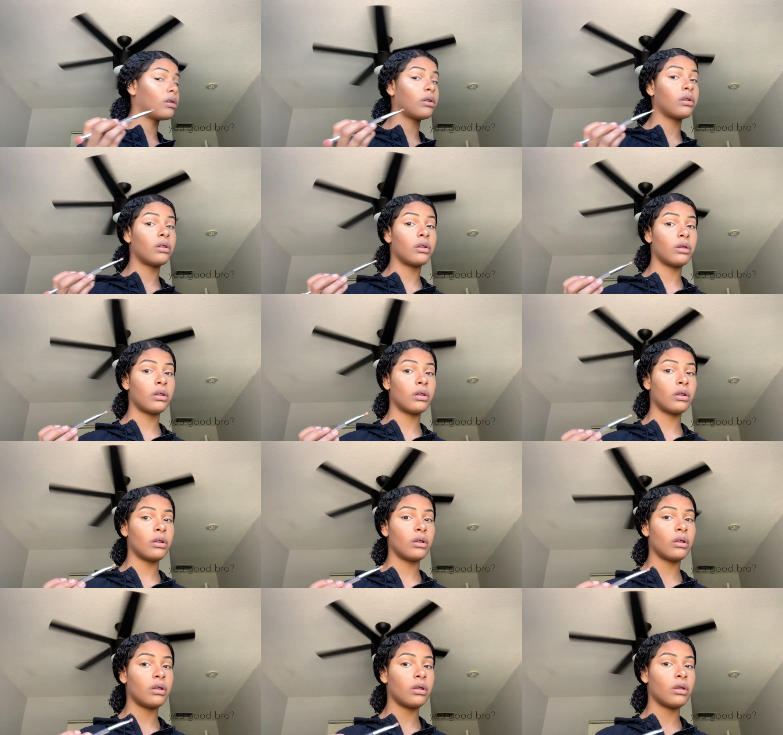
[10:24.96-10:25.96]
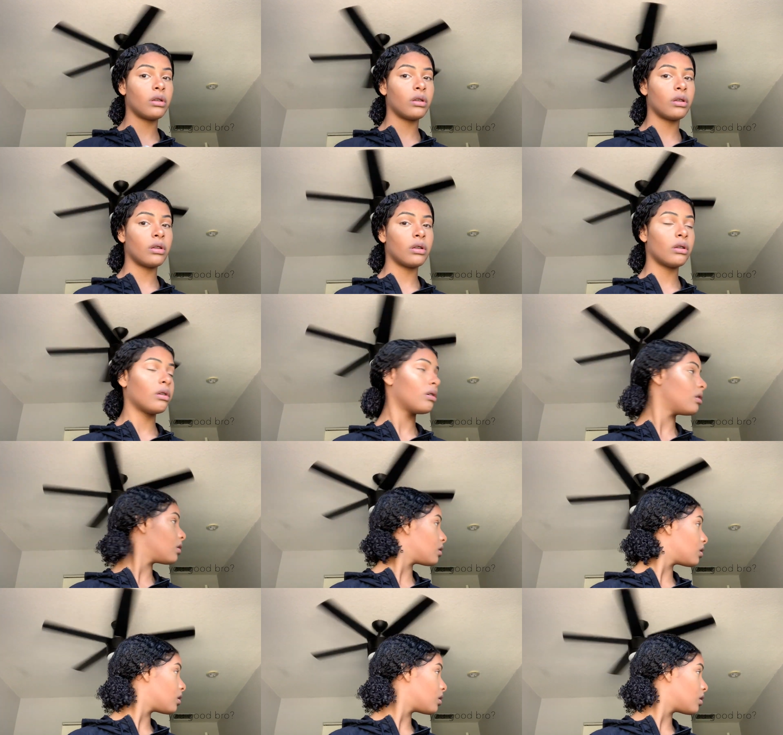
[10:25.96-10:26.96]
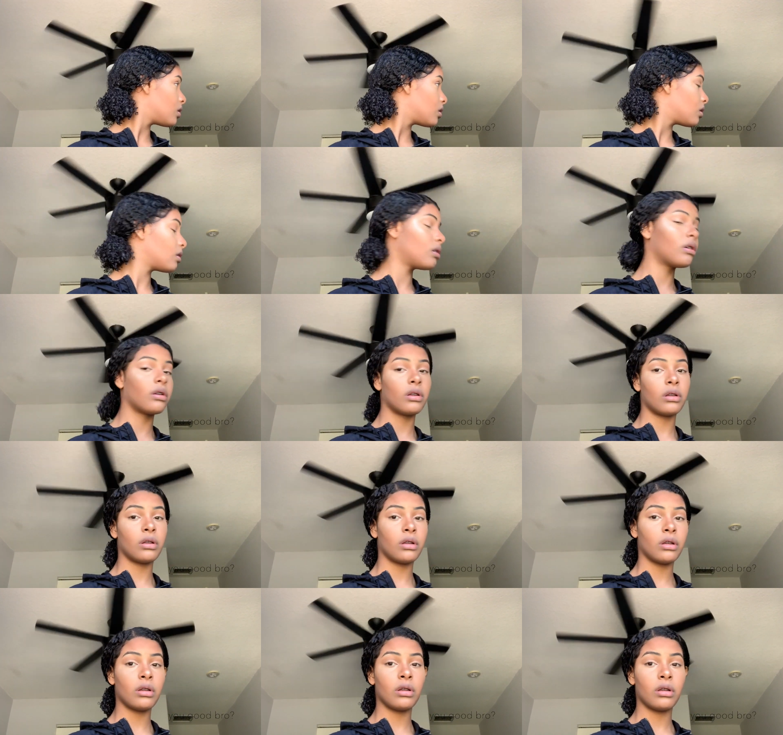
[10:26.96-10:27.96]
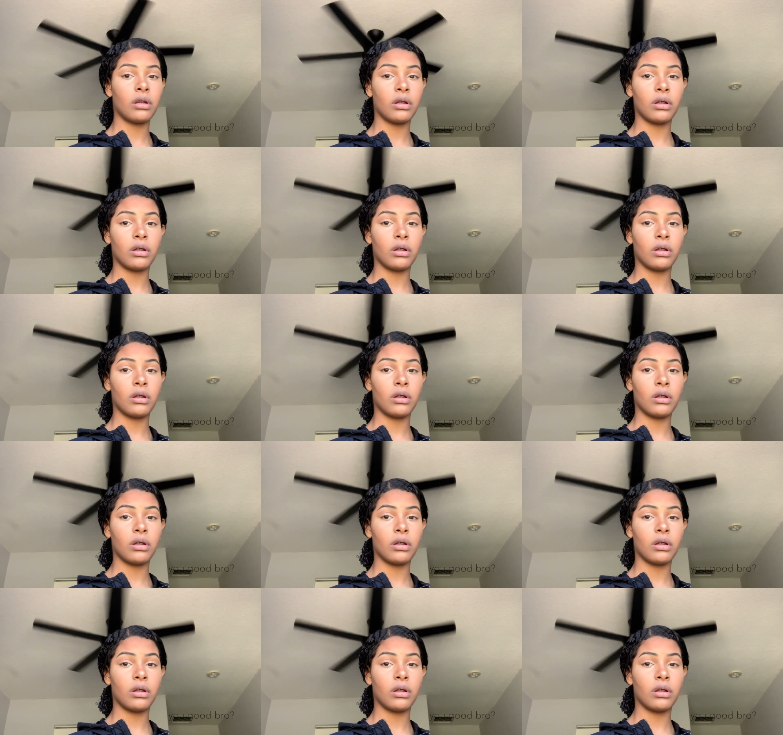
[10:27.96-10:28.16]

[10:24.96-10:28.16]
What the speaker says: Nothing is said.